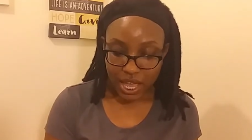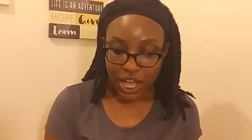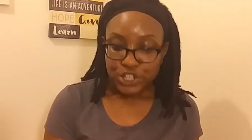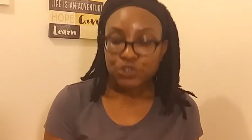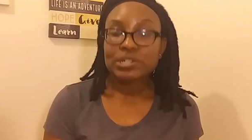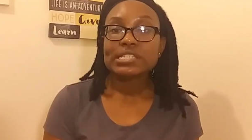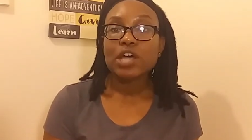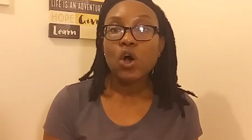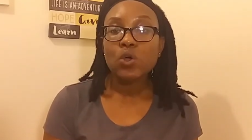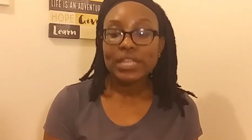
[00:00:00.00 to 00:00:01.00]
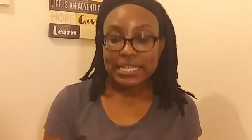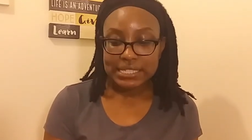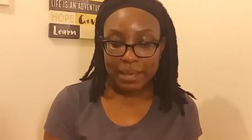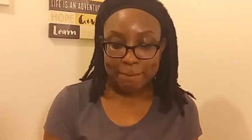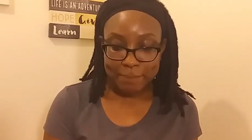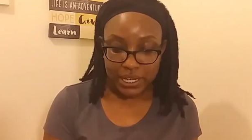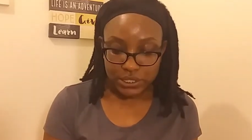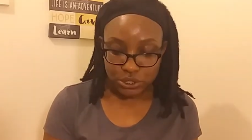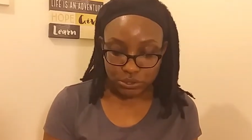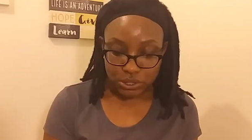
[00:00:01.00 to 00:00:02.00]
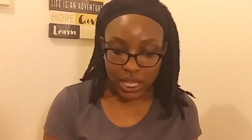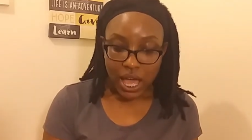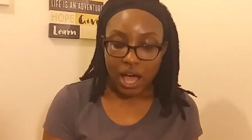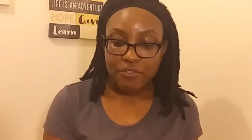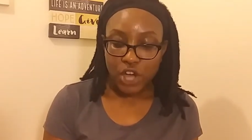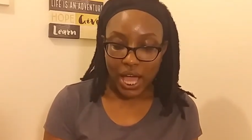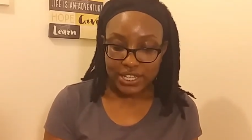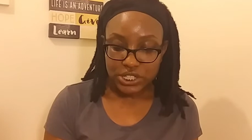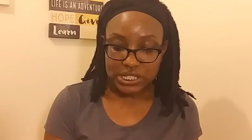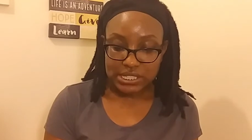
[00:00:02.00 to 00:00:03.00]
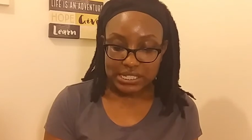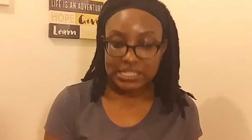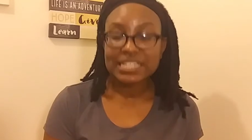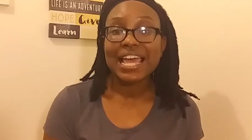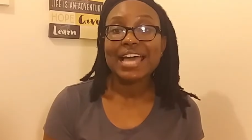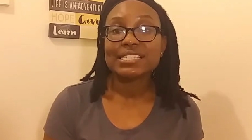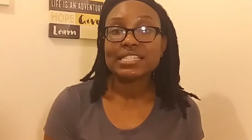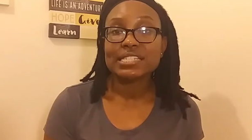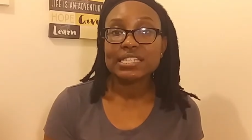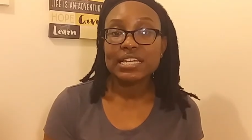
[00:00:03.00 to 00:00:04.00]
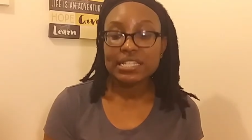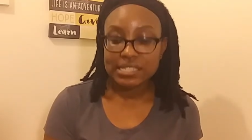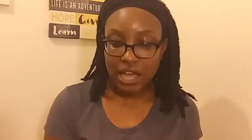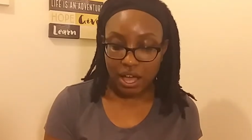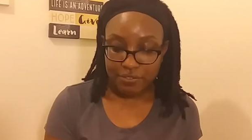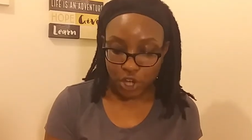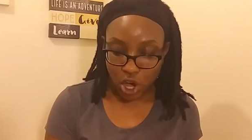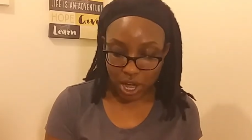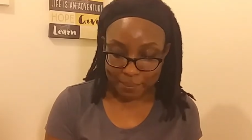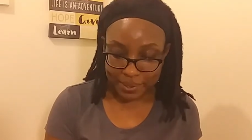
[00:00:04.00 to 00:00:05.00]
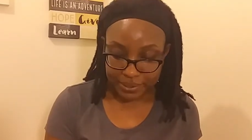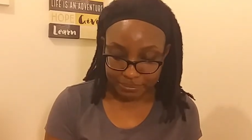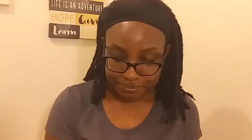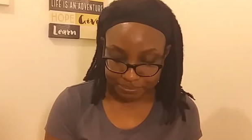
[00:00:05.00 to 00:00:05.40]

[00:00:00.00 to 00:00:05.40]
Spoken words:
Your soul is a bundle of consciousness that has the seeds of karma,